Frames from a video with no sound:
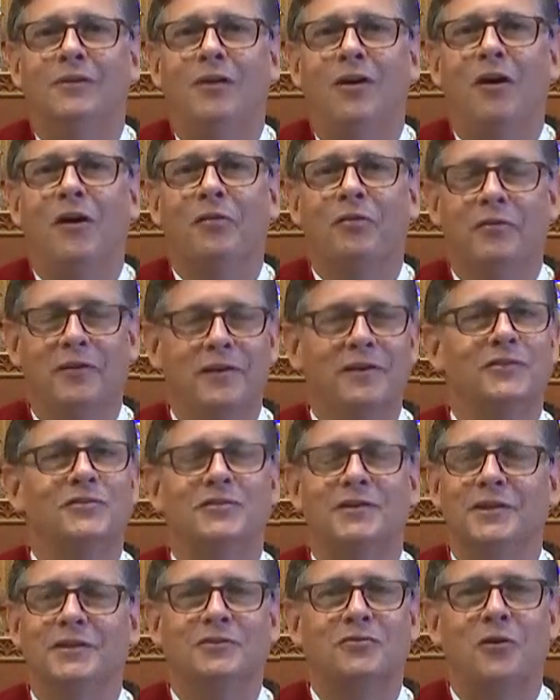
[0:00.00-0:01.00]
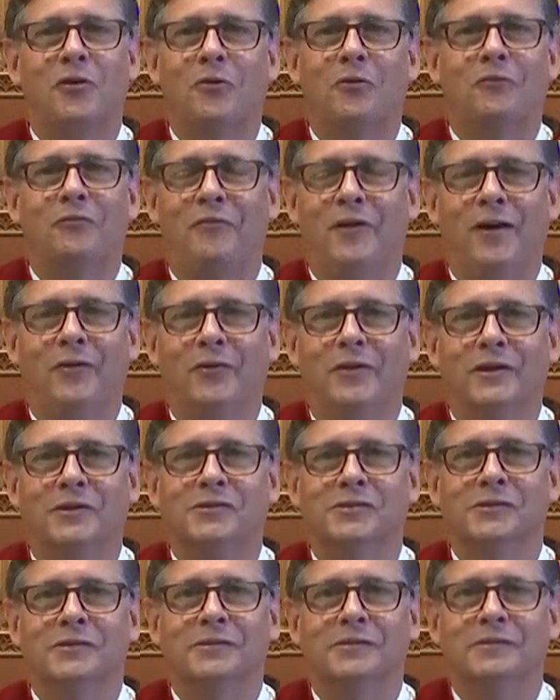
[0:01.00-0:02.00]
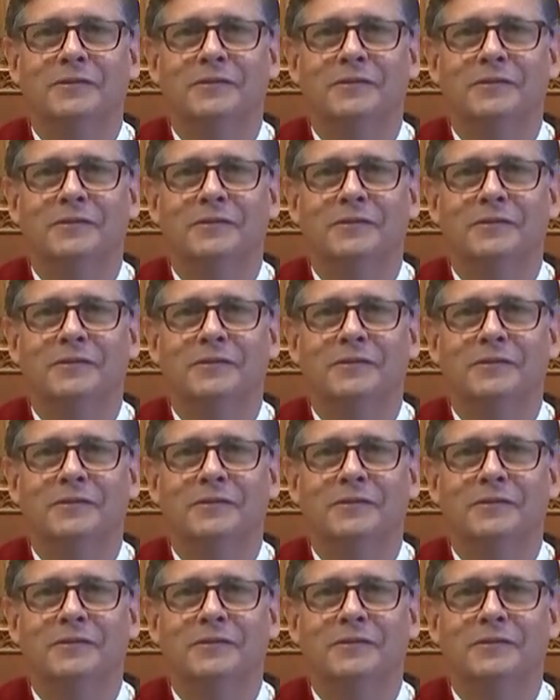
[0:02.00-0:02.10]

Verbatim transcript: on this eternal foundation.